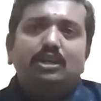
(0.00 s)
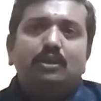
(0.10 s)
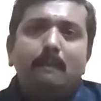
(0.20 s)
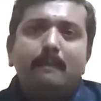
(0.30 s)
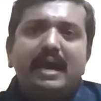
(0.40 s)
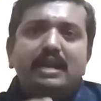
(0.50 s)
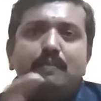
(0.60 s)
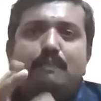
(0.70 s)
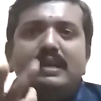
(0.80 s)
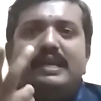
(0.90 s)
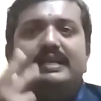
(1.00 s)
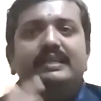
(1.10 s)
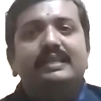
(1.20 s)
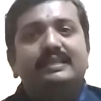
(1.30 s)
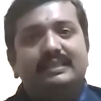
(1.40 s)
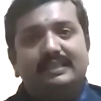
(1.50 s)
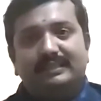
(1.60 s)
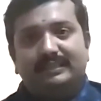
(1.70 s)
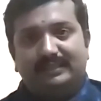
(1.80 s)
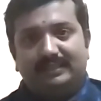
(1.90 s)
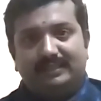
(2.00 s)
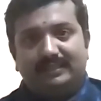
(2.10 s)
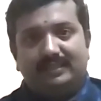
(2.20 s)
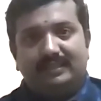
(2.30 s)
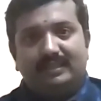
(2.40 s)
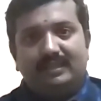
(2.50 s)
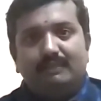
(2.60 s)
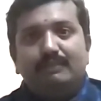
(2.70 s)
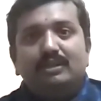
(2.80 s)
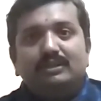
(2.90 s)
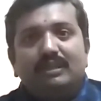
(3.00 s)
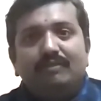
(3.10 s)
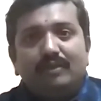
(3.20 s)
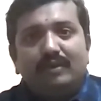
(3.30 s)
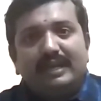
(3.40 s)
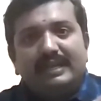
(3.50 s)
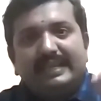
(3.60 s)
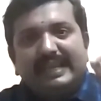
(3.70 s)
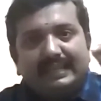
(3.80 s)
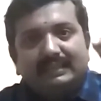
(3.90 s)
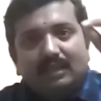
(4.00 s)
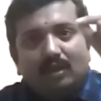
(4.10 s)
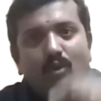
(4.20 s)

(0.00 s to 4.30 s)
to manipulate the cells. Because if you can crack the